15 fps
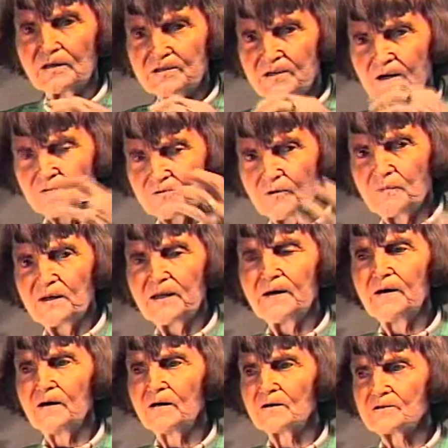sick so many
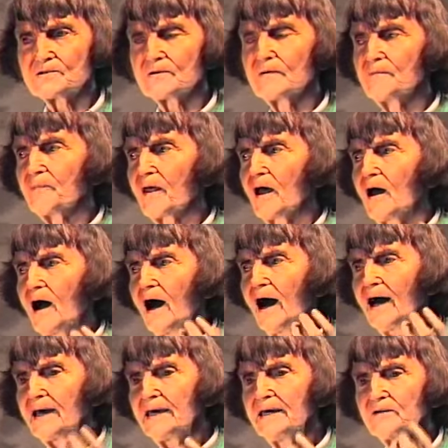years.
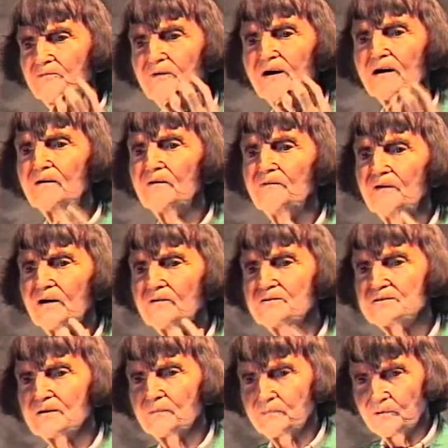I eat very, very
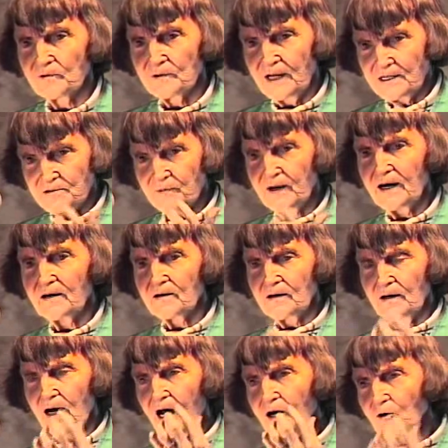simple. That's why
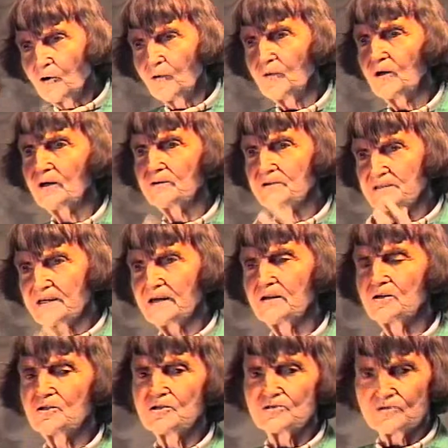I go on this
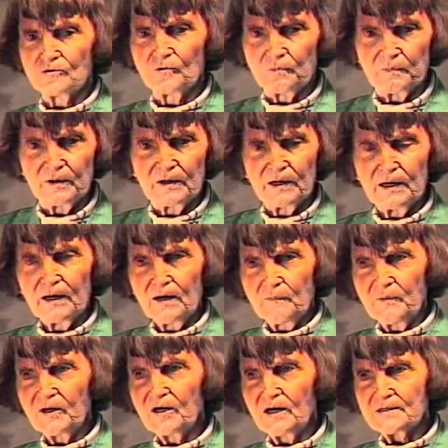energy soup,
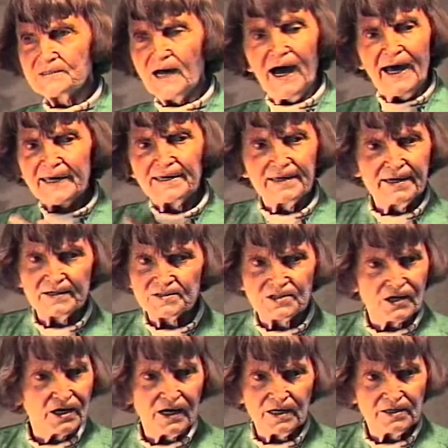because I can get
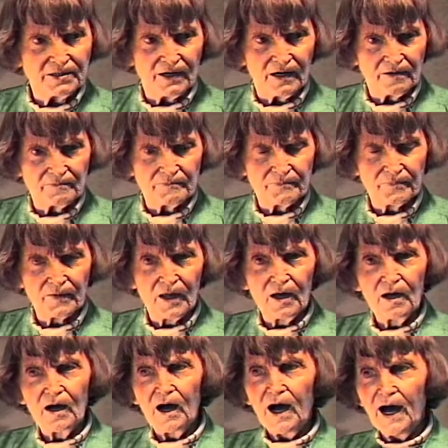sick anytime.
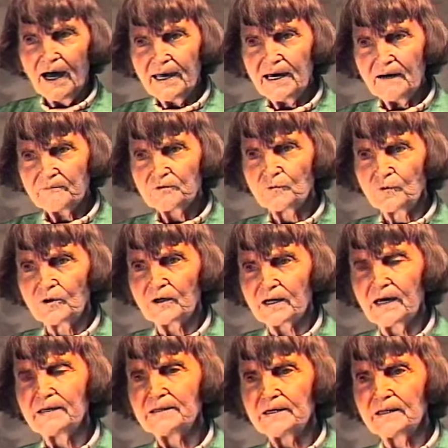I have to work
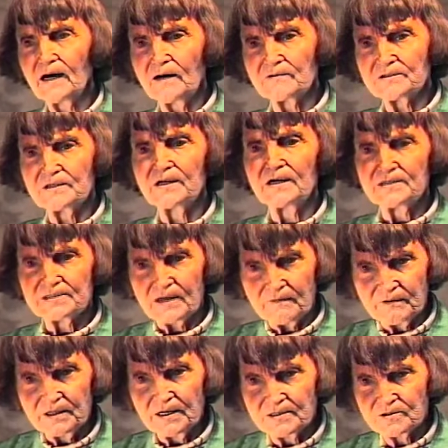18 hours a day,
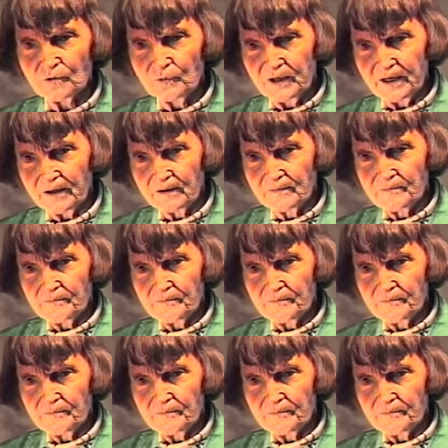seven days a week,